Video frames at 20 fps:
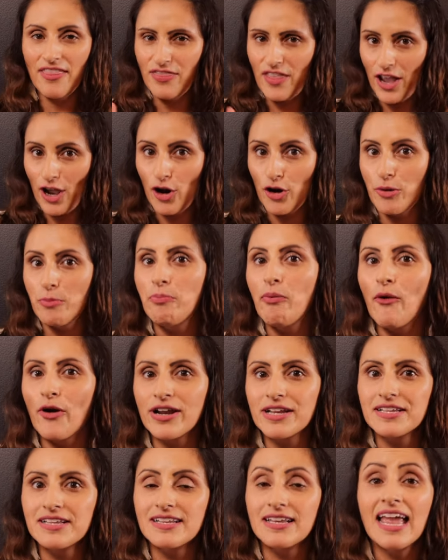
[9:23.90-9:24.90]
They are
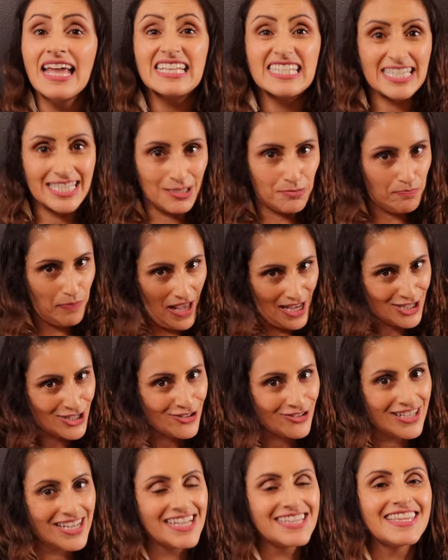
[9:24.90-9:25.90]
important,
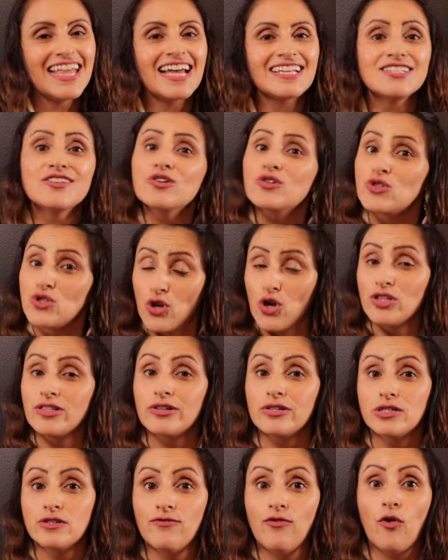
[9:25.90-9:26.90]
especially in that
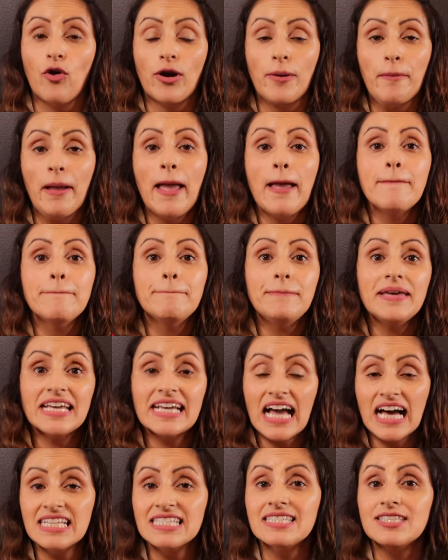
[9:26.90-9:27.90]
nosotros form,
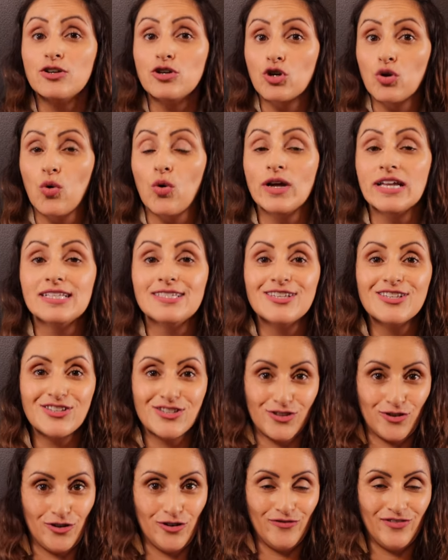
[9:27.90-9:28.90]
because they're going to
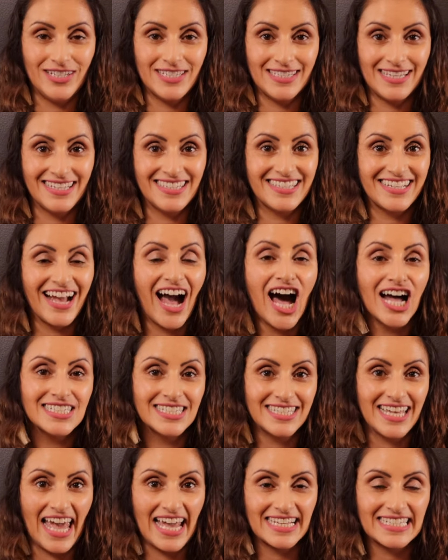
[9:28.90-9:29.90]
serve us as
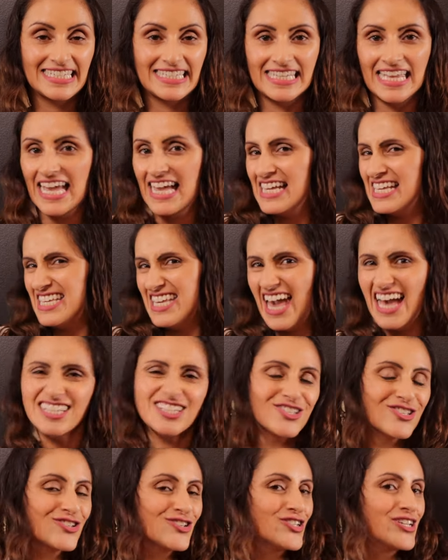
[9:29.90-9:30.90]
context.
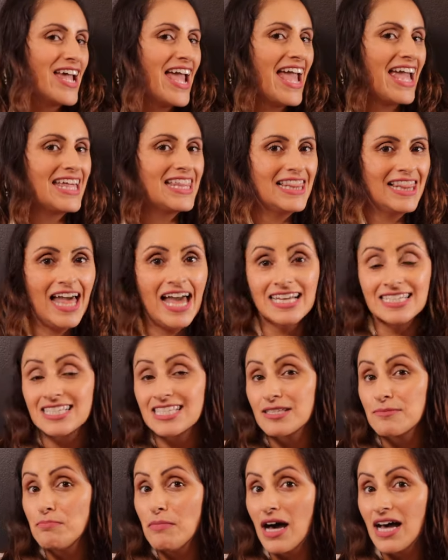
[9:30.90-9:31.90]
Yesterday,
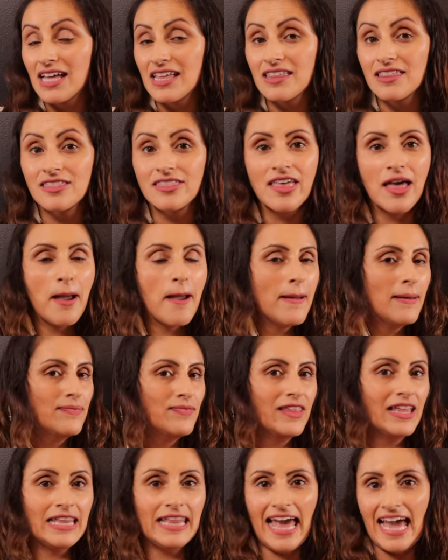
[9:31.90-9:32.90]
last month,
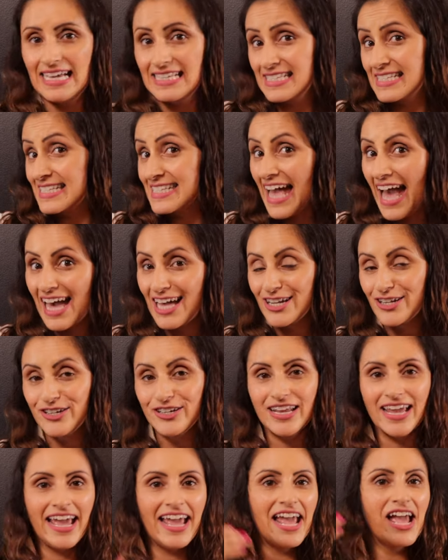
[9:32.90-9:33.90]
the last
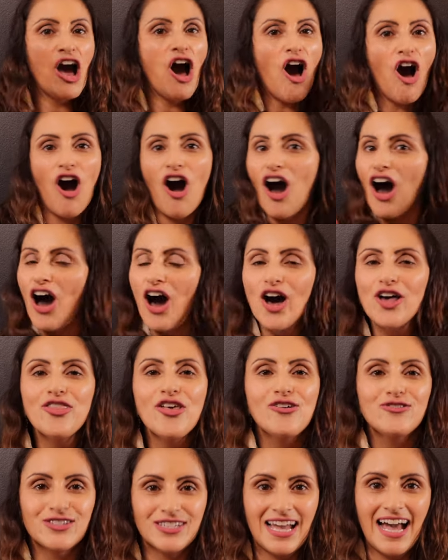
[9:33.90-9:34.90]
Saturday, all
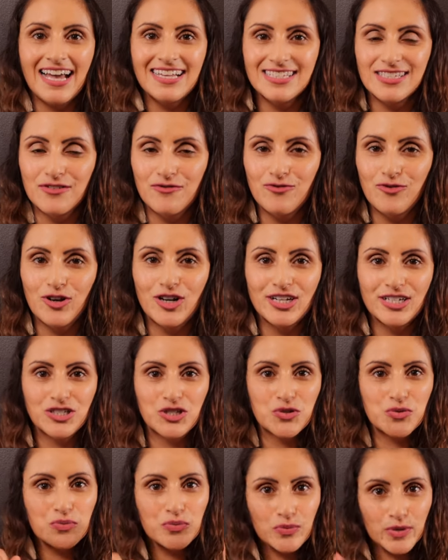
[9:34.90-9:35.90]
those kinds of
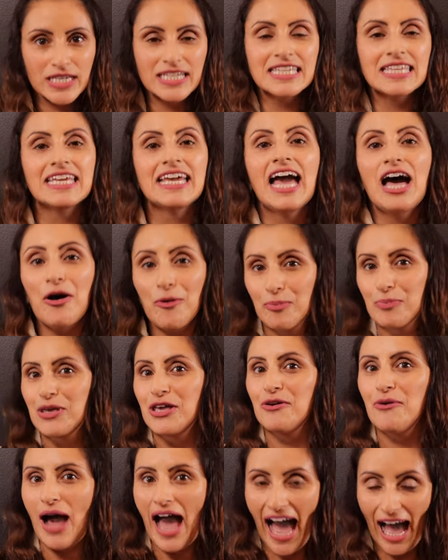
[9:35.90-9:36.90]
words really help
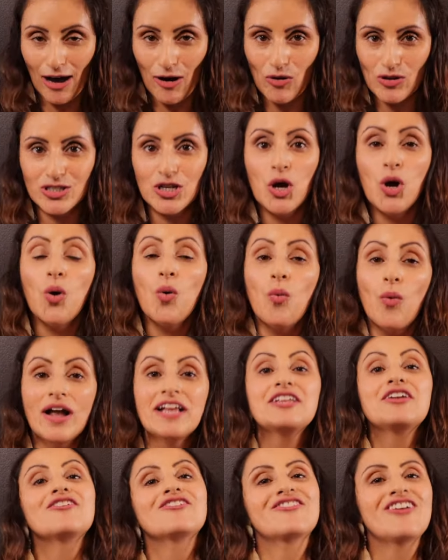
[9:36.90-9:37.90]
you out
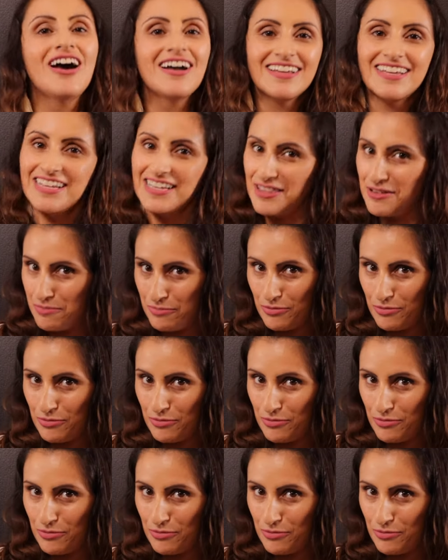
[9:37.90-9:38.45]
when you're talking in the